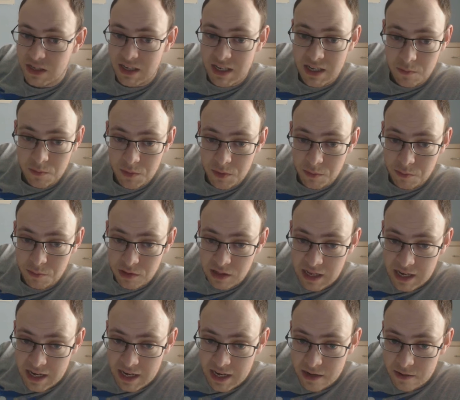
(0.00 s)
to keep you
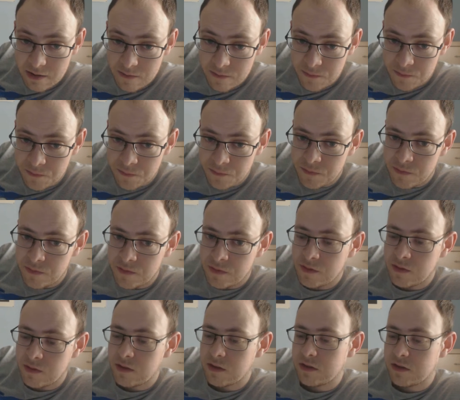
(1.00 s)
playing.
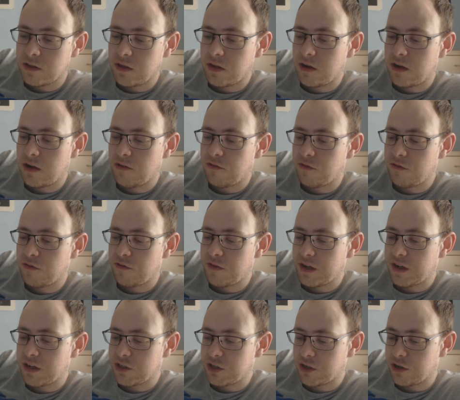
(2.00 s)
There's a lot of different
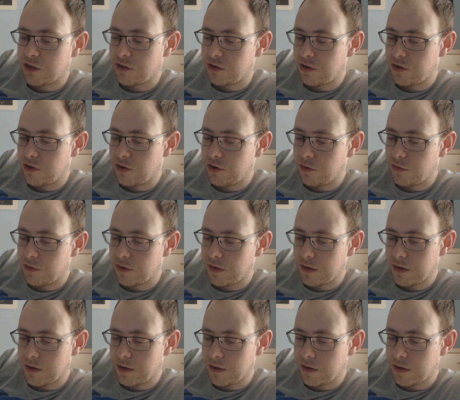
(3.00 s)
things you can do.
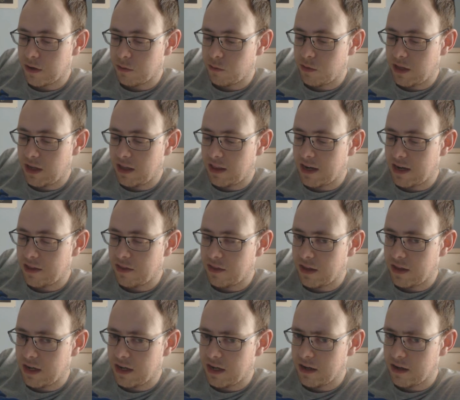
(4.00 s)
I really like
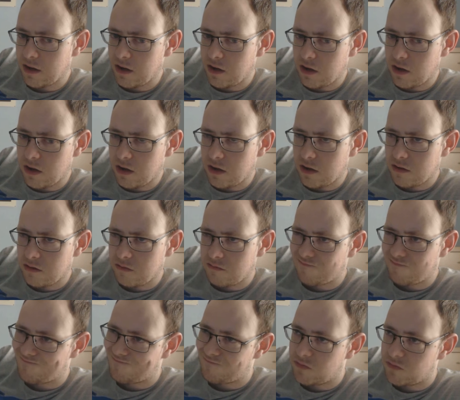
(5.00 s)
the,
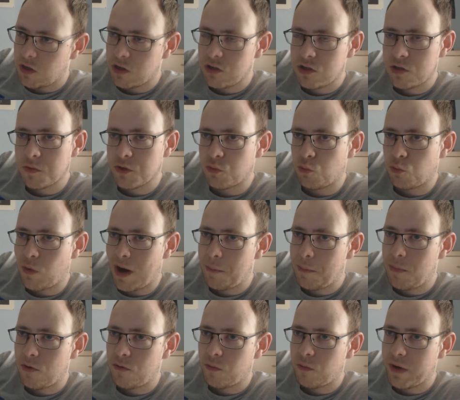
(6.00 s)
not so much
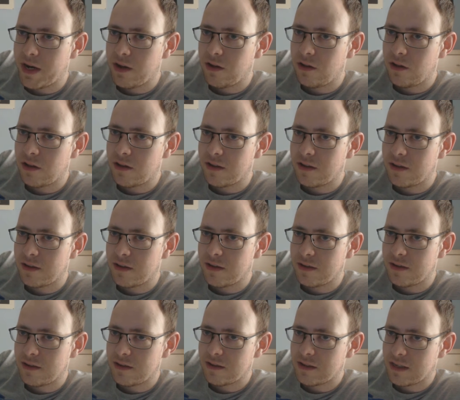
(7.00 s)
weapon wheel,
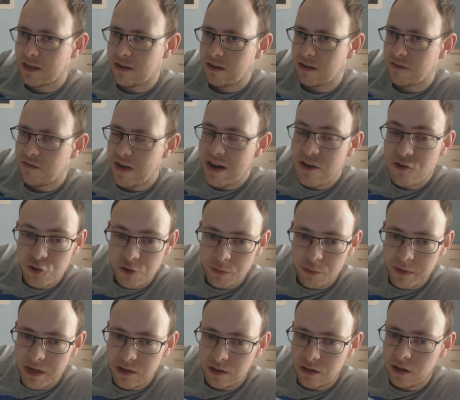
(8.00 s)
it's like an inventory
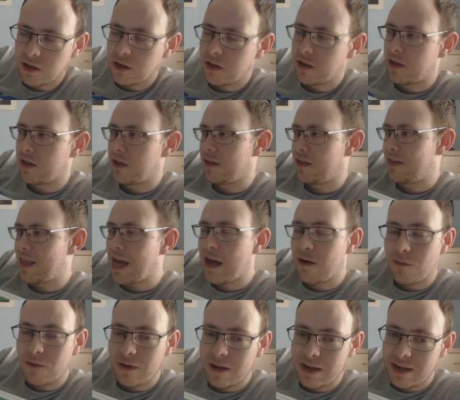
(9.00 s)
wheel.
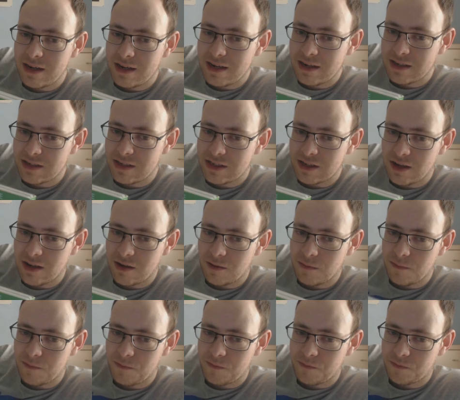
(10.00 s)
That is
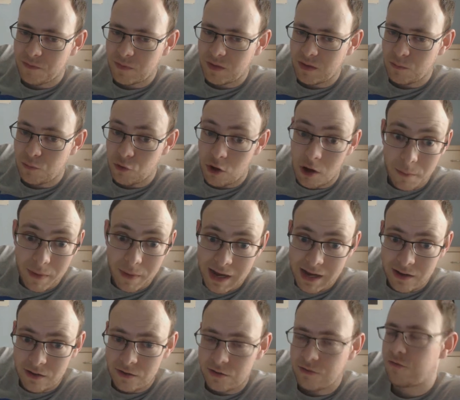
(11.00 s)
brought
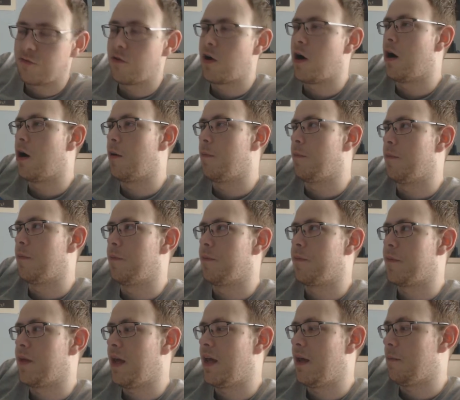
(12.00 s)
back from
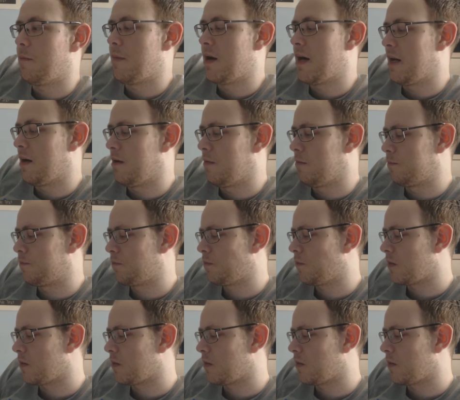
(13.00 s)
Hitman